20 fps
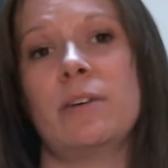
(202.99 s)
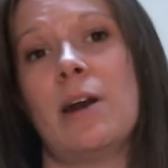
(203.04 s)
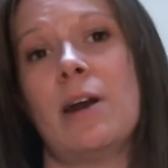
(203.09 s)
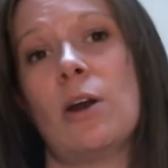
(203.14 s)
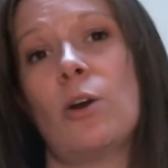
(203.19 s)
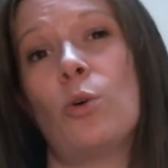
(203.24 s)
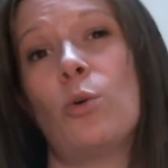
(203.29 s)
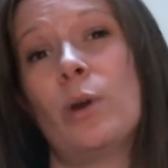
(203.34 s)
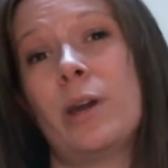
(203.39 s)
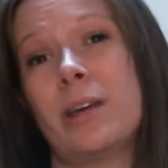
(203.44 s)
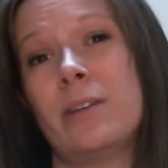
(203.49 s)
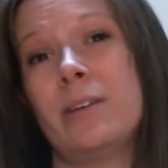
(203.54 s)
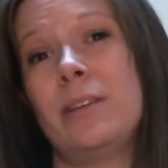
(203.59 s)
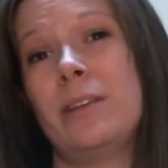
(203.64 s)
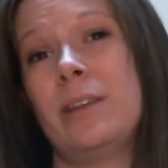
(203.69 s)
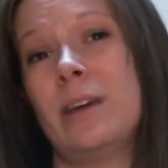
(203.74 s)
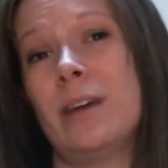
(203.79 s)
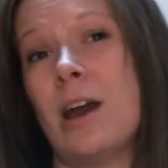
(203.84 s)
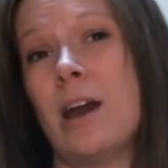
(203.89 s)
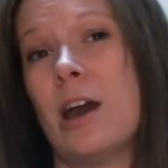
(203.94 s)
how quickly
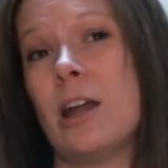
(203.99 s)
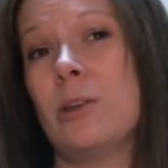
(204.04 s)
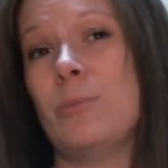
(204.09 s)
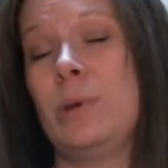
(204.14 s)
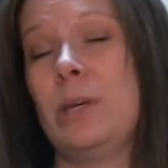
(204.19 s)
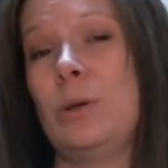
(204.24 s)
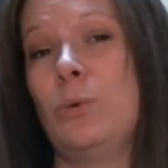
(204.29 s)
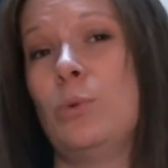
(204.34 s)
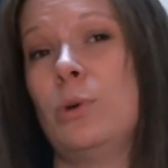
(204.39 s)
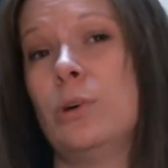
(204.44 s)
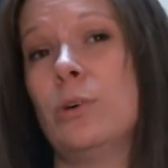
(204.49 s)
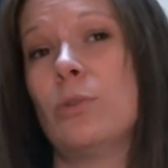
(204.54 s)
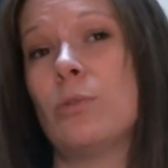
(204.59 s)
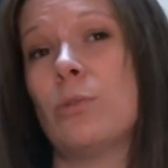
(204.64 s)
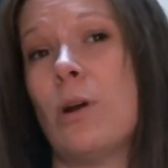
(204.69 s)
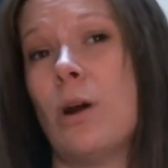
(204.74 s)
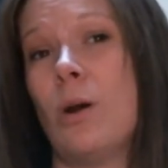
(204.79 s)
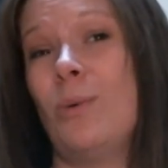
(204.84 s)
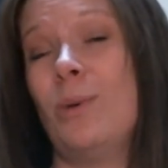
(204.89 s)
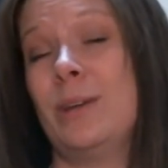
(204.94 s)
the economy will
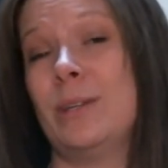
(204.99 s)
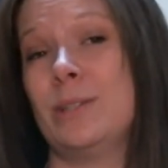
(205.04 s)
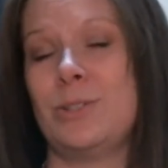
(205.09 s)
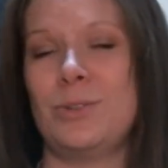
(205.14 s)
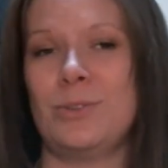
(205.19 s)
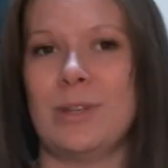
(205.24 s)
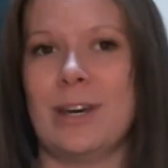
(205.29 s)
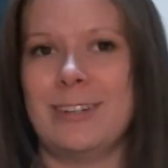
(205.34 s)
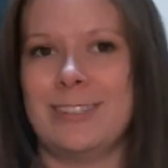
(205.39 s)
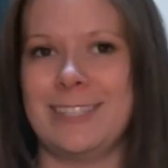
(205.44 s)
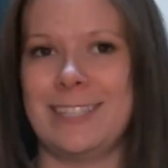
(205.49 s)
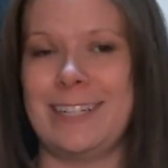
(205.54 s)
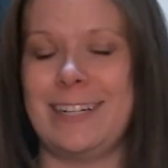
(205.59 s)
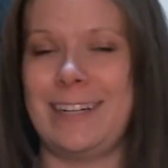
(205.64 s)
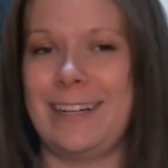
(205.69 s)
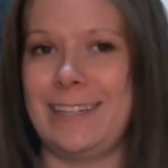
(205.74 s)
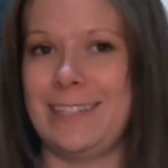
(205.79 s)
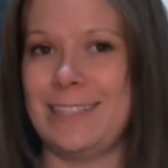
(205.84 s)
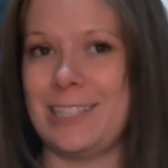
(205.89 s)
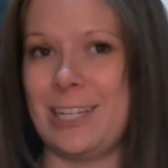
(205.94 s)
grow in
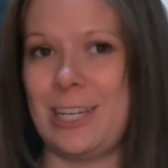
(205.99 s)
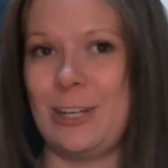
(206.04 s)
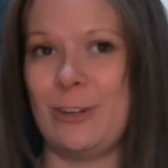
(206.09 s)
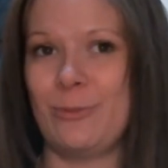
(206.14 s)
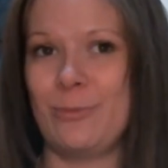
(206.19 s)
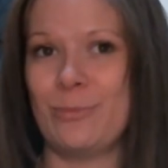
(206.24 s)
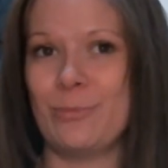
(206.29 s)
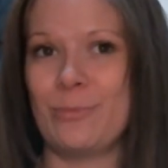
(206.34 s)
2018.